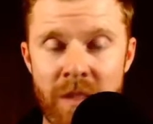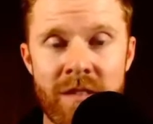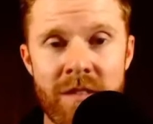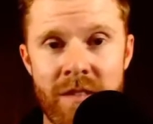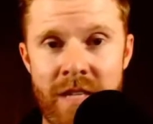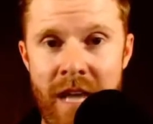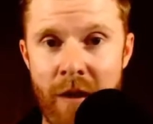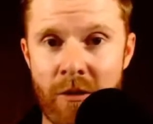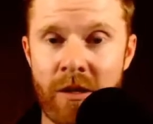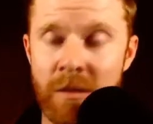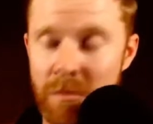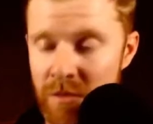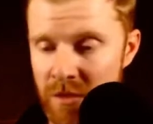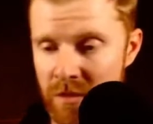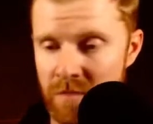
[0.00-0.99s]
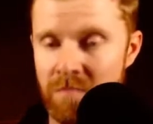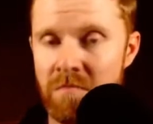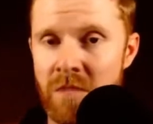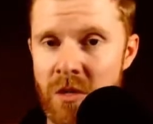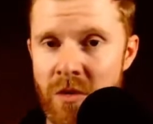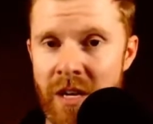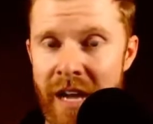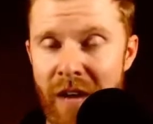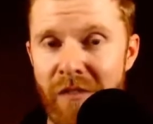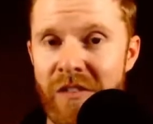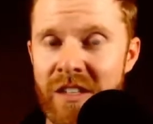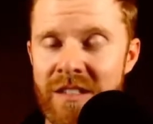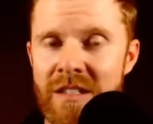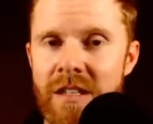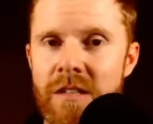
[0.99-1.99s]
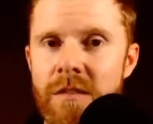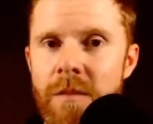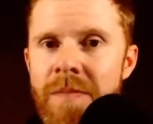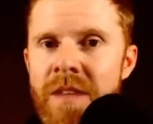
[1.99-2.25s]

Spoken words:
the outcomes. You can now fix things.